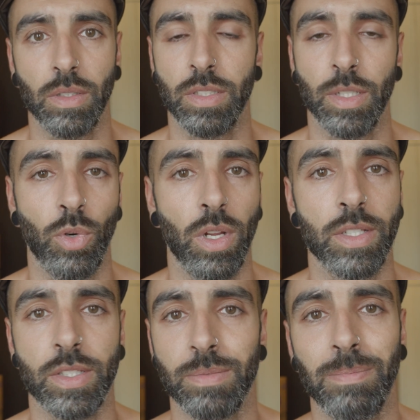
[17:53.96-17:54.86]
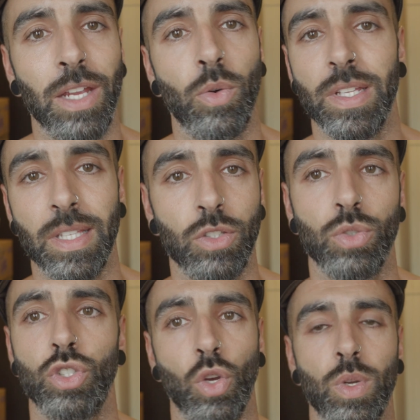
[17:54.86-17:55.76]
somewhere else, migrate into
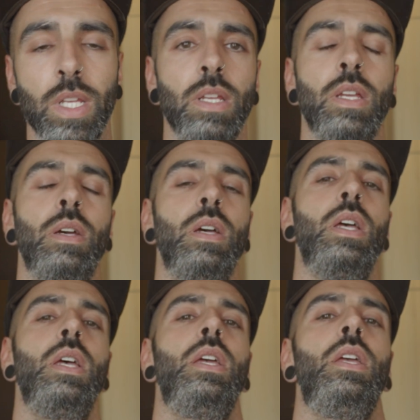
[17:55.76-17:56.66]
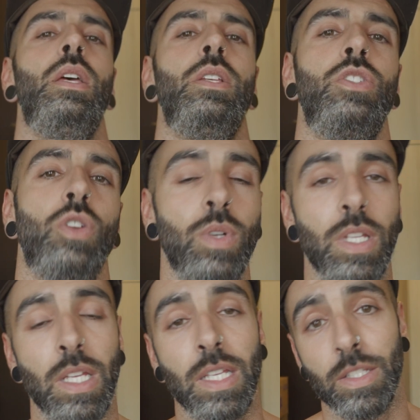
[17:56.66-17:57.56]
Sony.
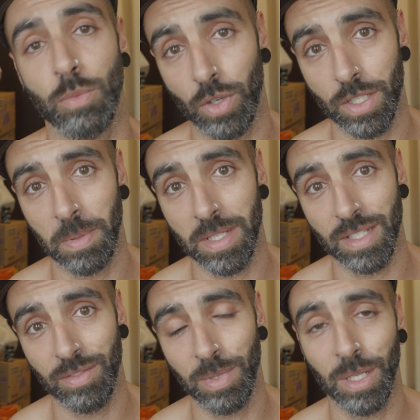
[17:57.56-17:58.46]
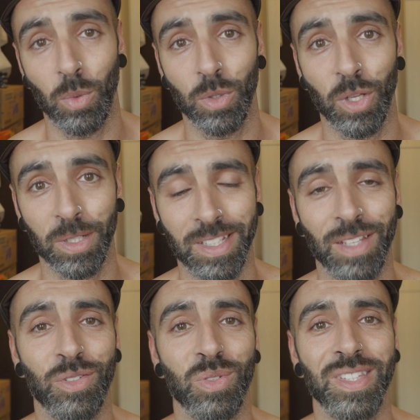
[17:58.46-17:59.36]
Sony is more expensive, but it will not
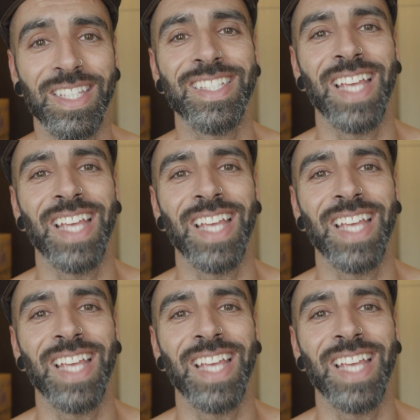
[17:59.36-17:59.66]
give you these